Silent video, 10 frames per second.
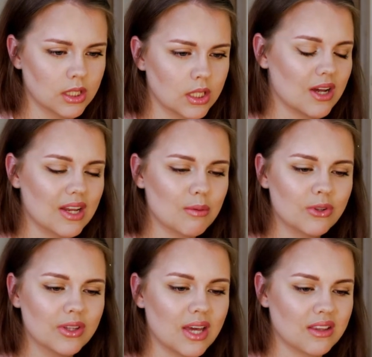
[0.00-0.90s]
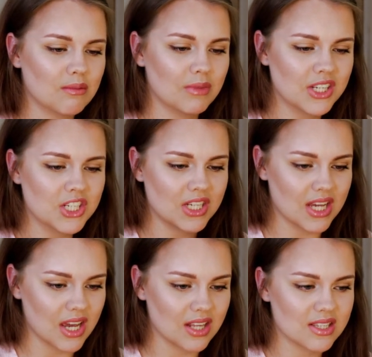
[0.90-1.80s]
Not able to get that many
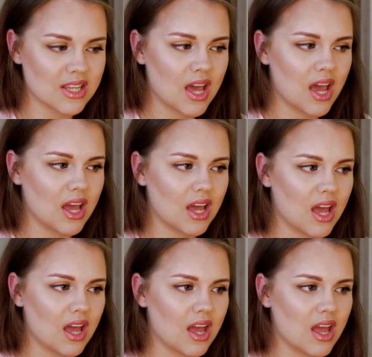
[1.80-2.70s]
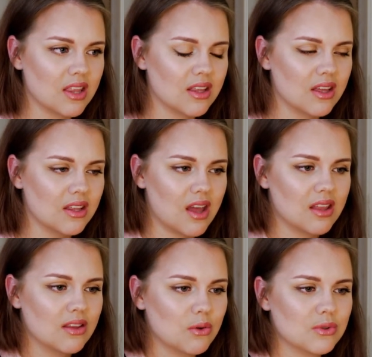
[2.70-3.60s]
shades.
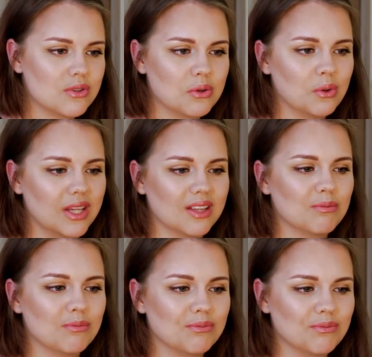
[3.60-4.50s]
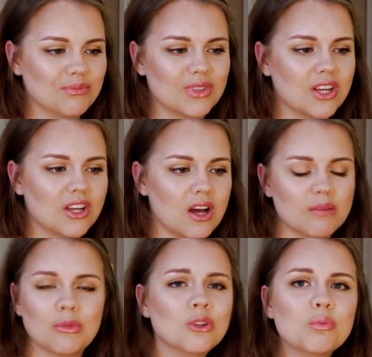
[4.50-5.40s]
And those who like
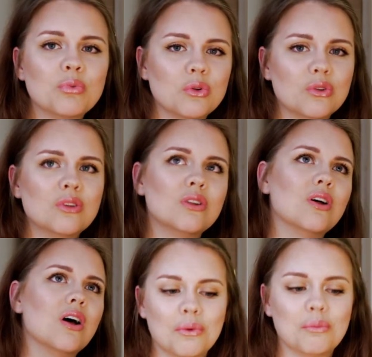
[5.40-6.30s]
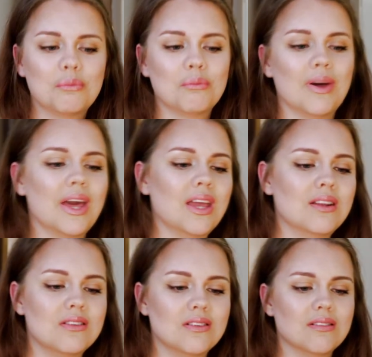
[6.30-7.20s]
got multiple, who
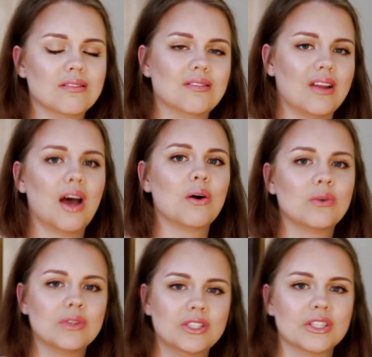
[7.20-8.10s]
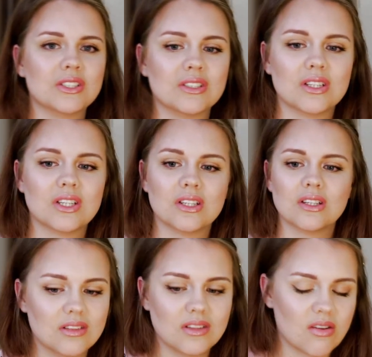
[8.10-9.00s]
may now just
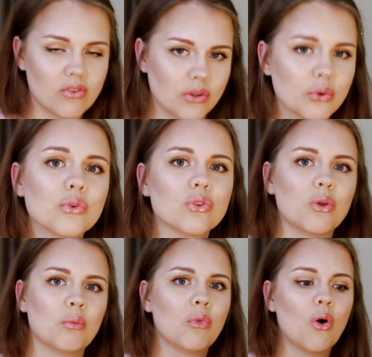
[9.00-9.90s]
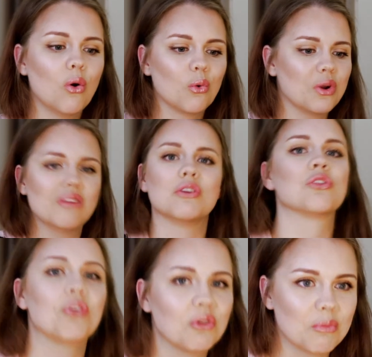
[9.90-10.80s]
never use them or even
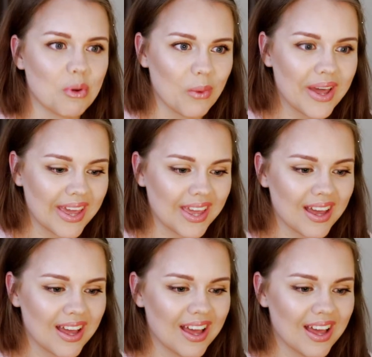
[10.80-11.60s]
throw them away.